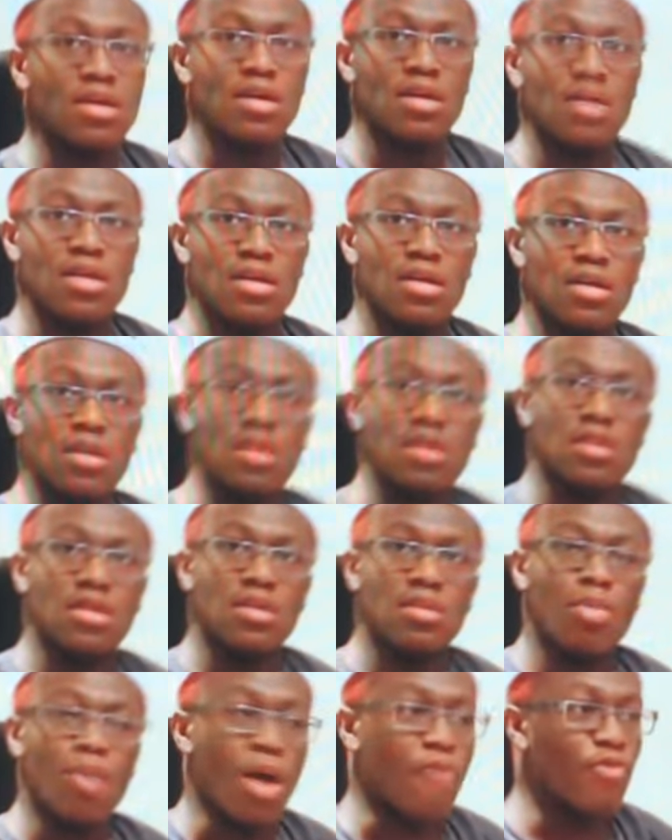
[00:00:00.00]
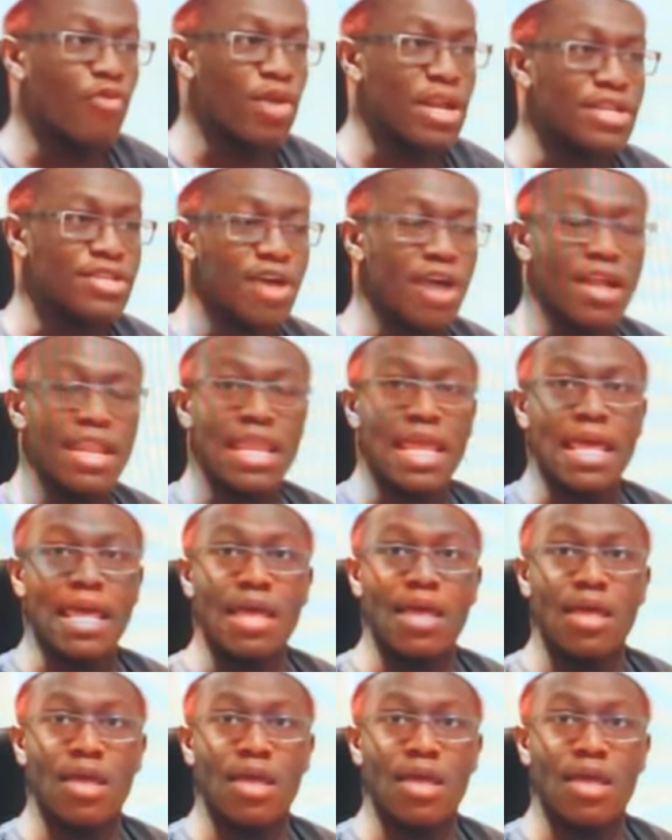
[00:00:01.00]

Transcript: Just try. Yeah. I've already done it.